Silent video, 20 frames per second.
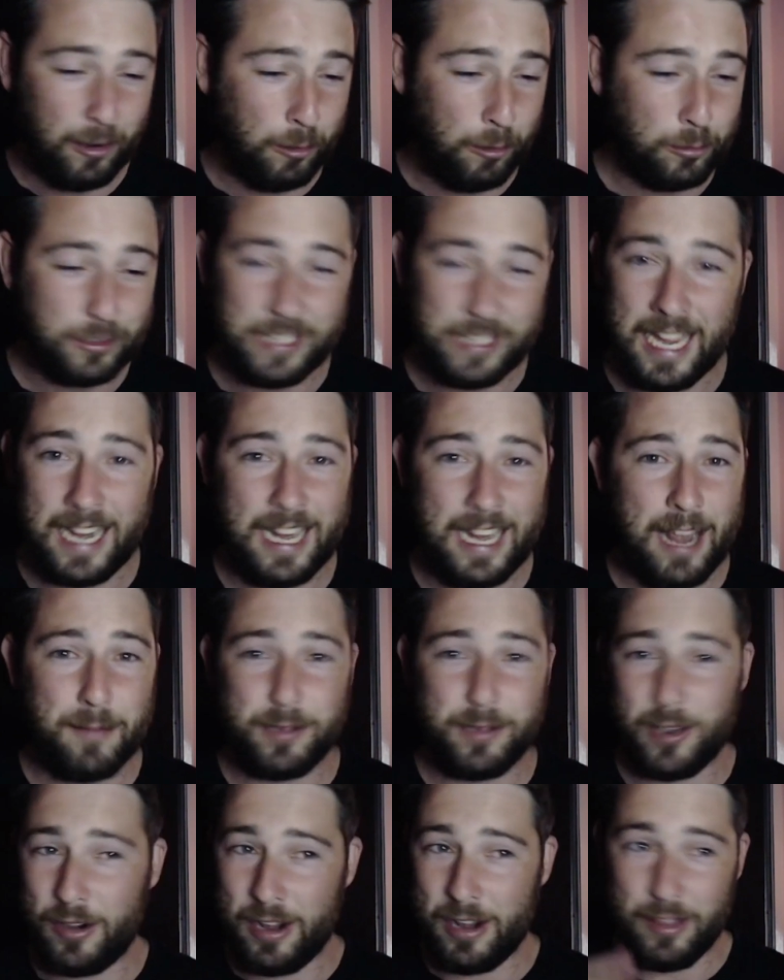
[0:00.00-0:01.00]
second
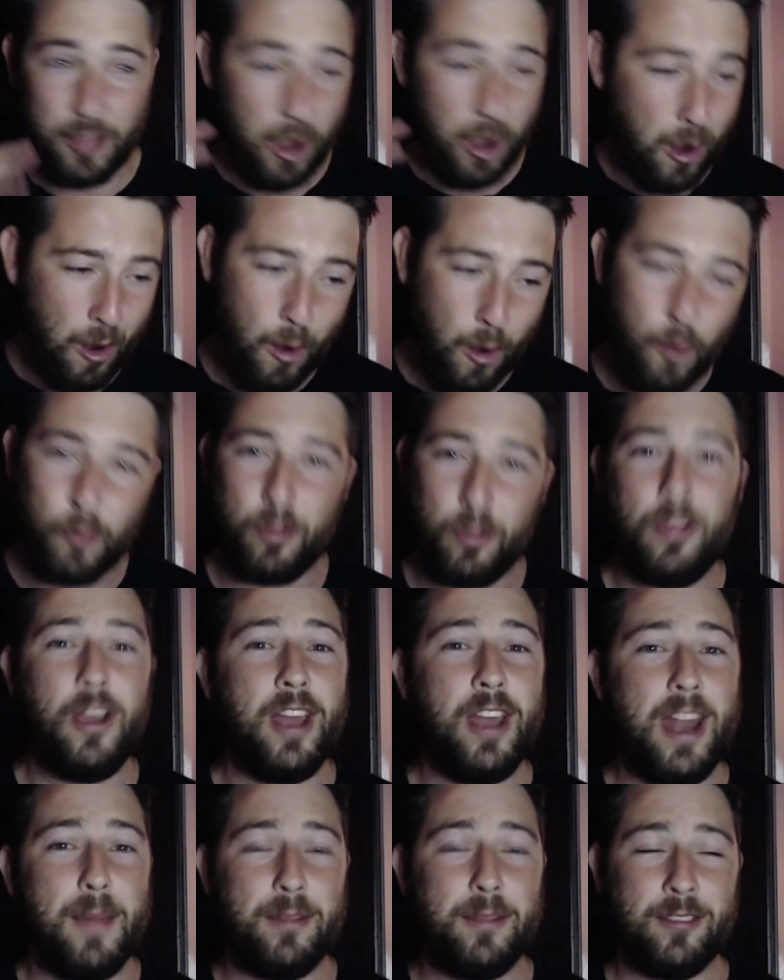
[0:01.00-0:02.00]
episode, and the whole
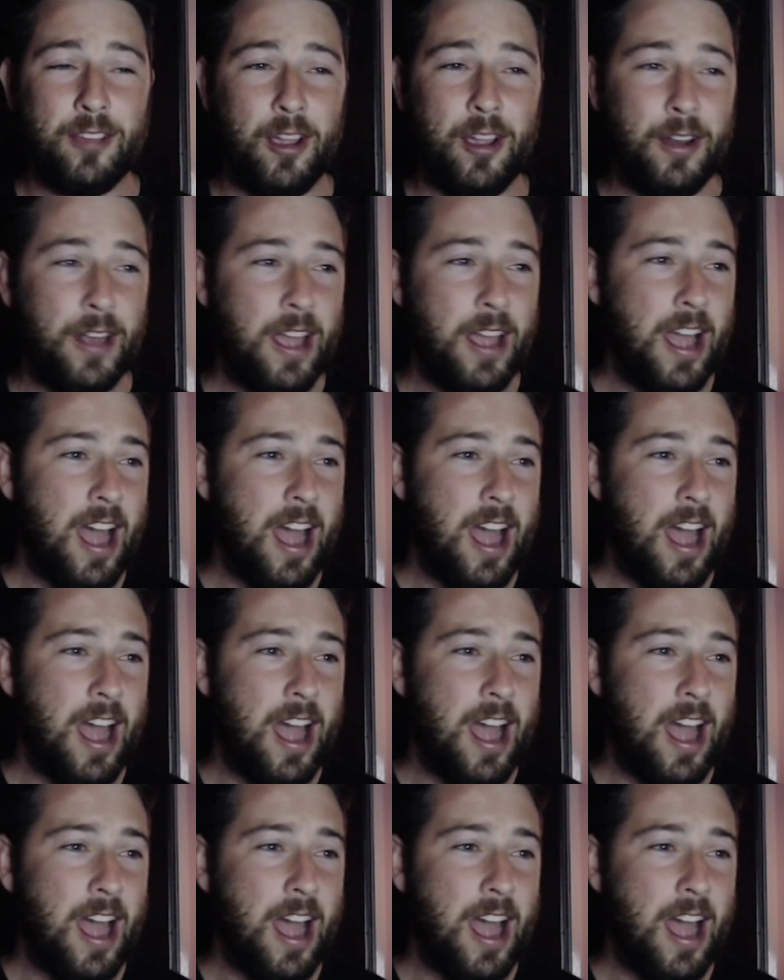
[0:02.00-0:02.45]
third episode.